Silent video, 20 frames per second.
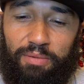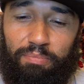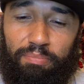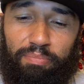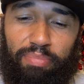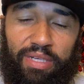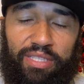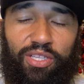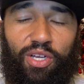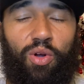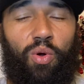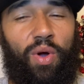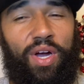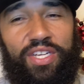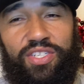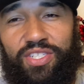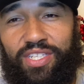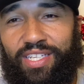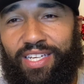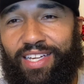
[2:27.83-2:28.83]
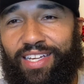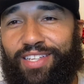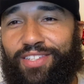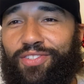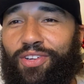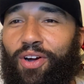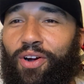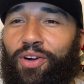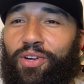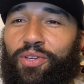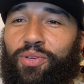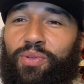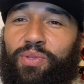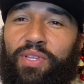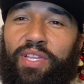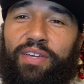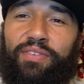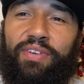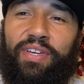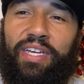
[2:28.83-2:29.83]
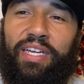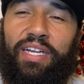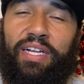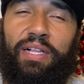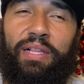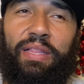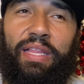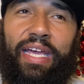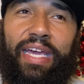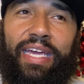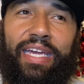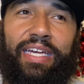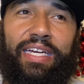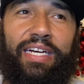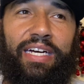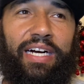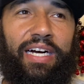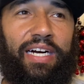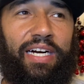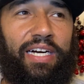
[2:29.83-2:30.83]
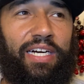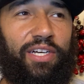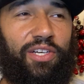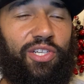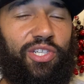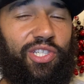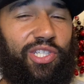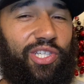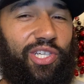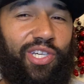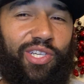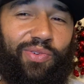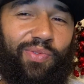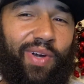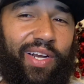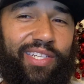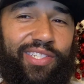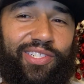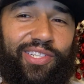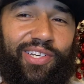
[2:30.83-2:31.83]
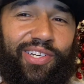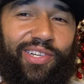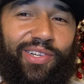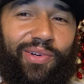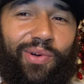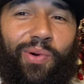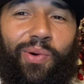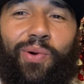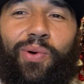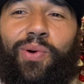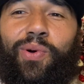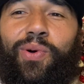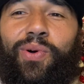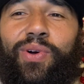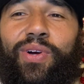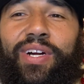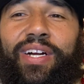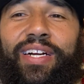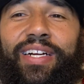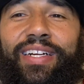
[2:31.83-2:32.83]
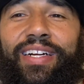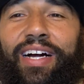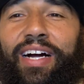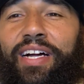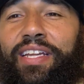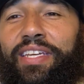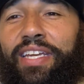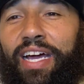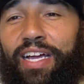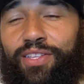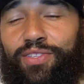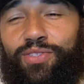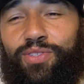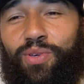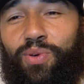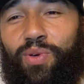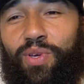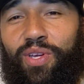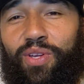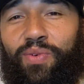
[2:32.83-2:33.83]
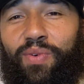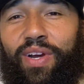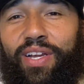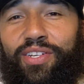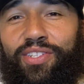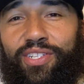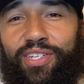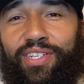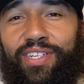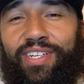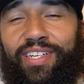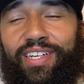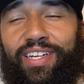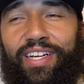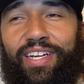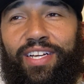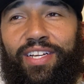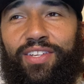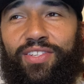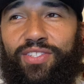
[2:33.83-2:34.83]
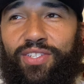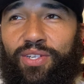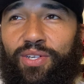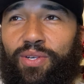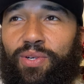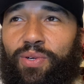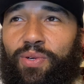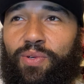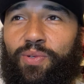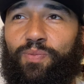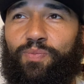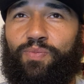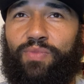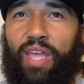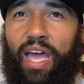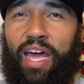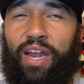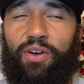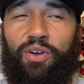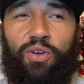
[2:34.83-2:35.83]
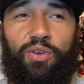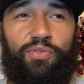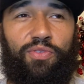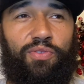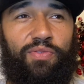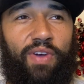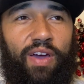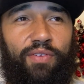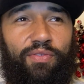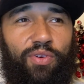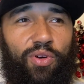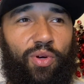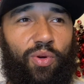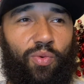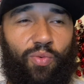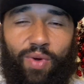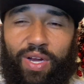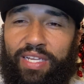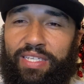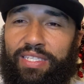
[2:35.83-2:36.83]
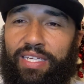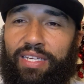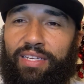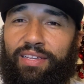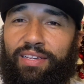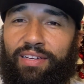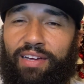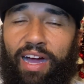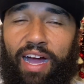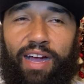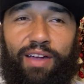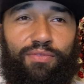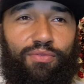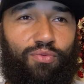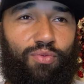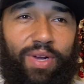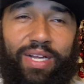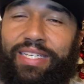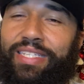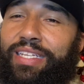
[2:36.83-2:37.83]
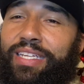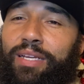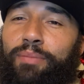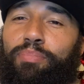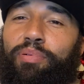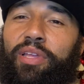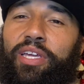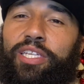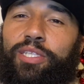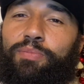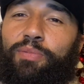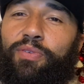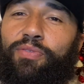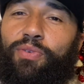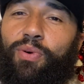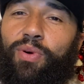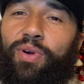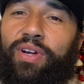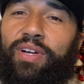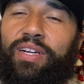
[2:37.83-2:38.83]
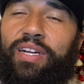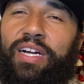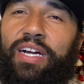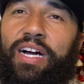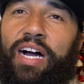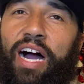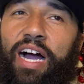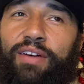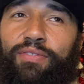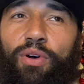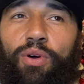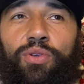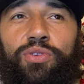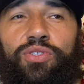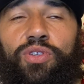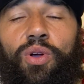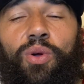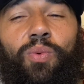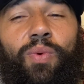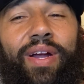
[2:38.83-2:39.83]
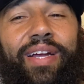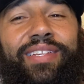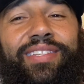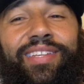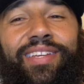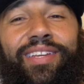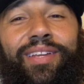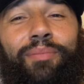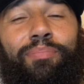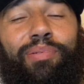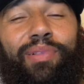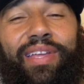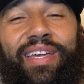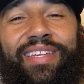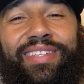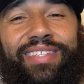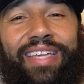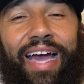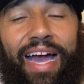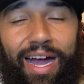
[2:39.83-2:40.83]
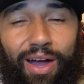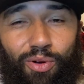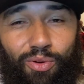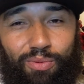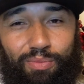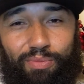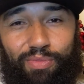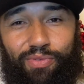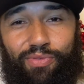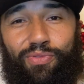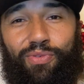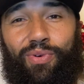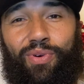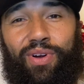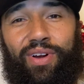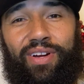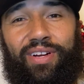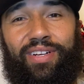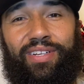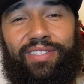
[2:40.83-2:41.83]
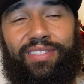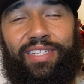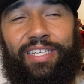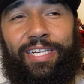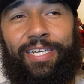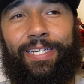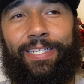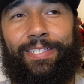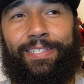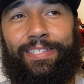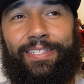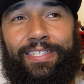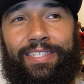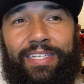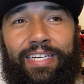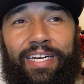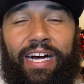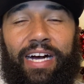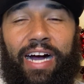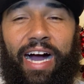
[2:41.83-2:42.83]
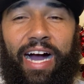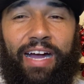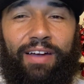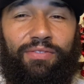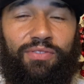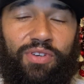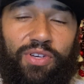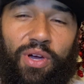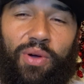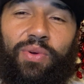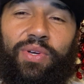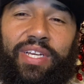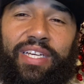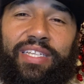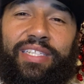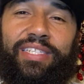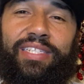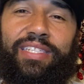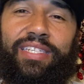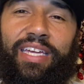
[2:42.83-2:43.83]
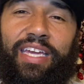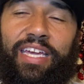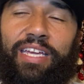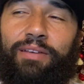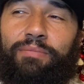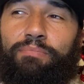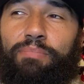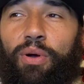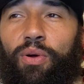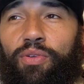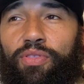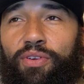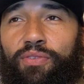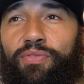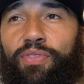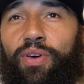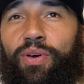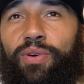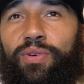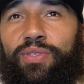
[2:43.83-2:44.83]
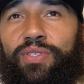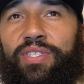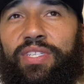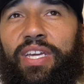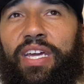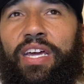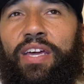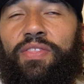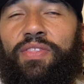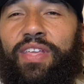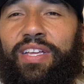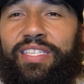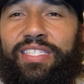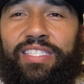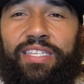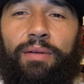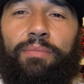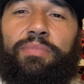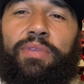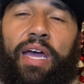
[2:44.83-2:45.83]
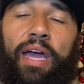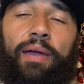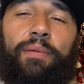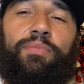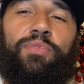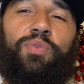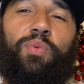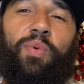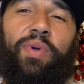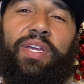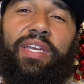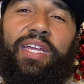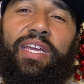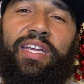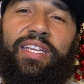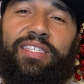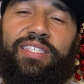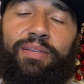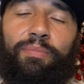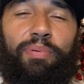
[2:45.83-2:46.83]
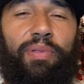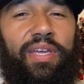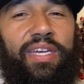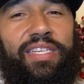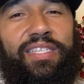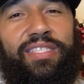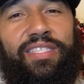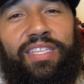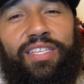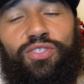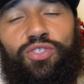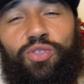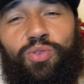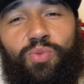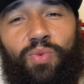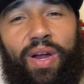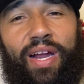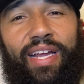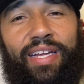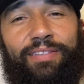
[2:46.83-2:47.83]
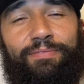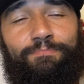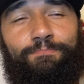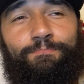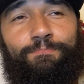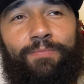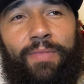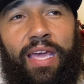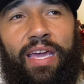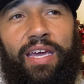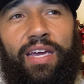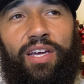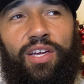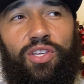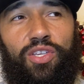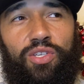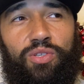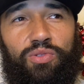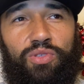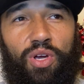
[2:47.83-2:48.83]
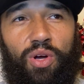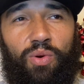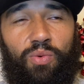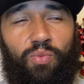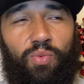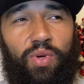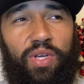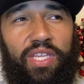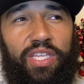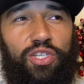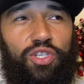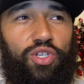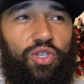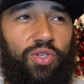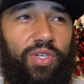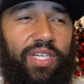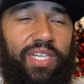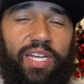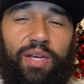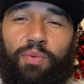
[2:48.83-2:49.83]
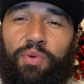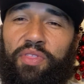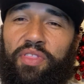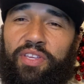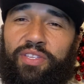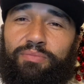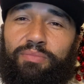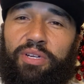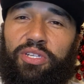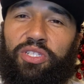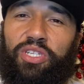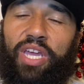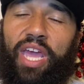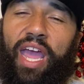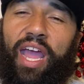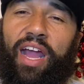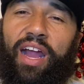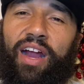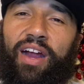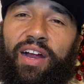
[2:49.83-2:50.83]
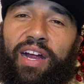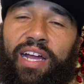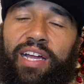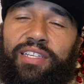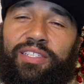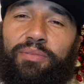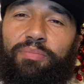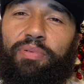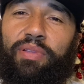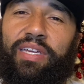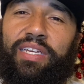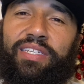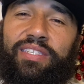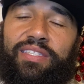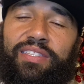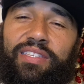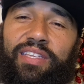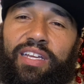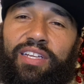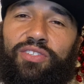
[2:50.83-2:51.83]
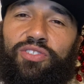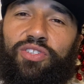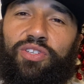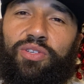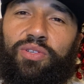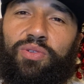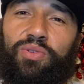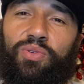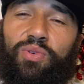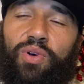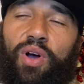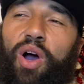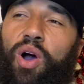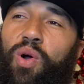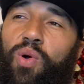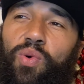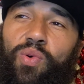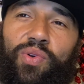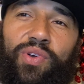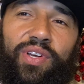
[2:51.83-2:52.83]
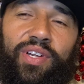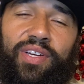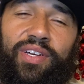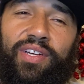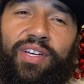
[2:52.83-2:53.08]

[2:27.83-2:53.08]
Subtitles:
But the question is, are you living like a good renter or a not so good renter? So I don't know if you've ever rented. I've rented a place before. I've also rented a place out before. And I've noticed in both of those that sometimes when it's a place that you rent, you don't really treat it with as much care as a place that you own.